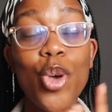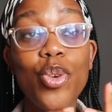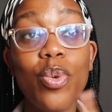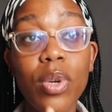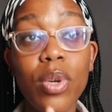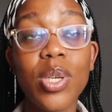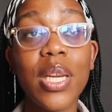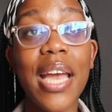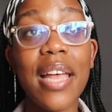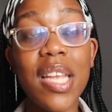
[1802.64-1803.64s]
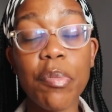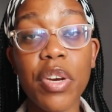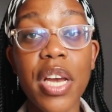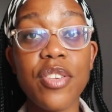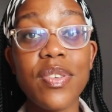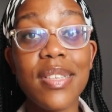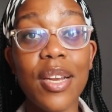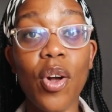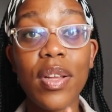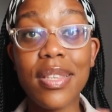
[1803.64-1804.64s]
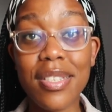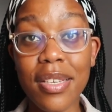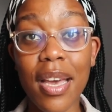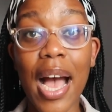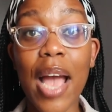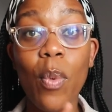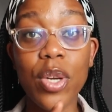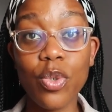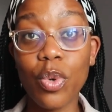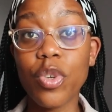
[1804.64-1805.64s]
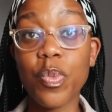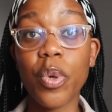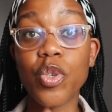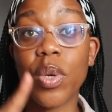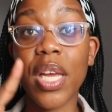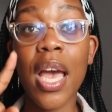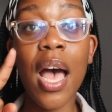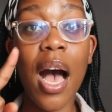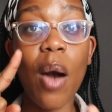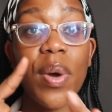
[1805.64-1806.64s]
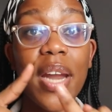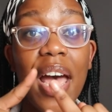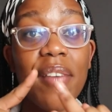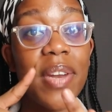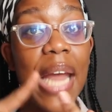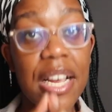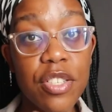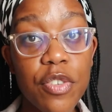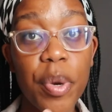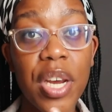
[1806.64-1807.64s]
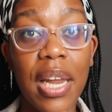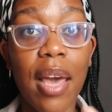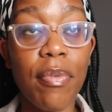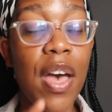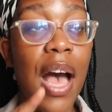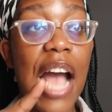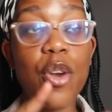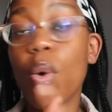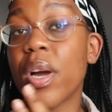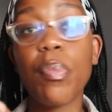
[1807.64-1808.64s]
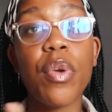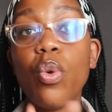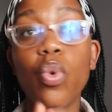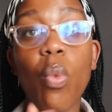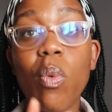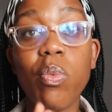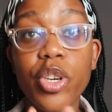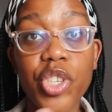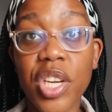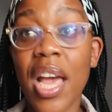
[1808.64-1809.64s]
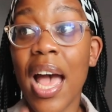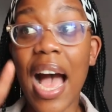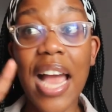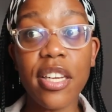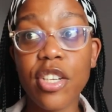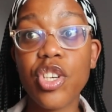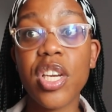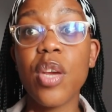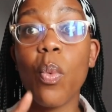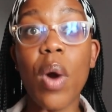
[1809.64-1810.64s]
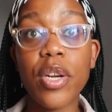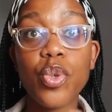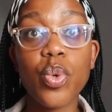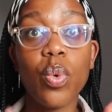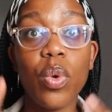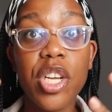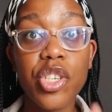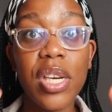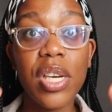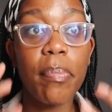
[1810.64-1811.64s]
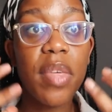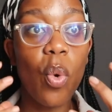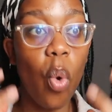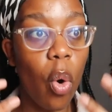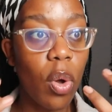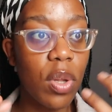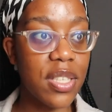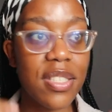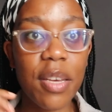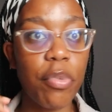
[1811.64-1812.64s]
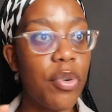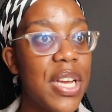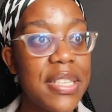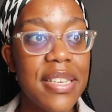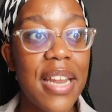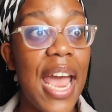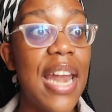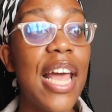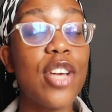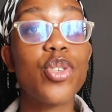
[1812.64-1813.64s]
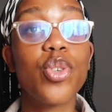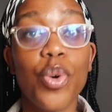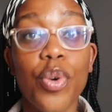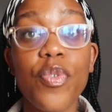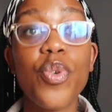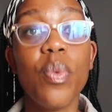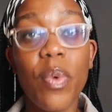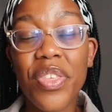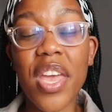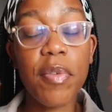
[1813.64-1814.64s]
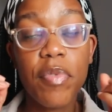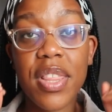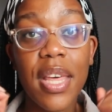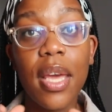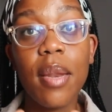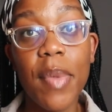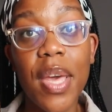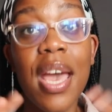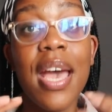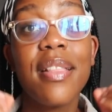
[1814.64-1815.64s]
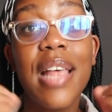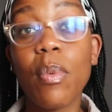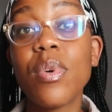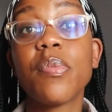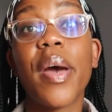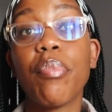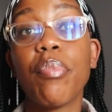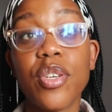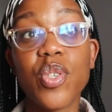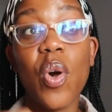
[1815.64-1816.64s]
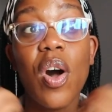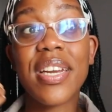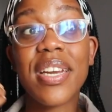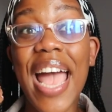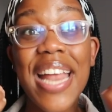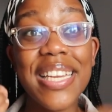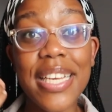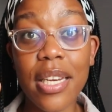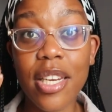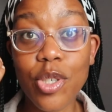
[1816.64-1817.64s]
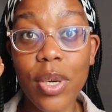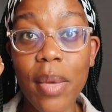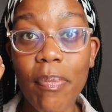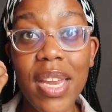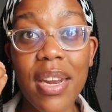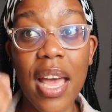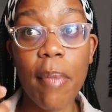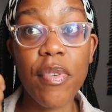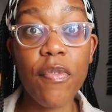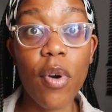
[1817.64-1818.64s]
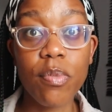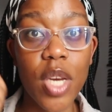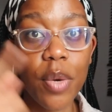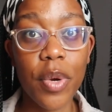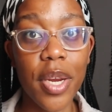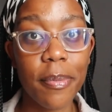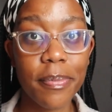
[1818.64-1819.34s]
You literally had that prayer. You said, God, this year I want to grow spiritually. I want to have an active prayer life. I don't want to be a lukewarm Christian. I literally want to literally be called, separated, and, like, serve you with everything in me. That was my prayer to God. And he literally made it happen from January.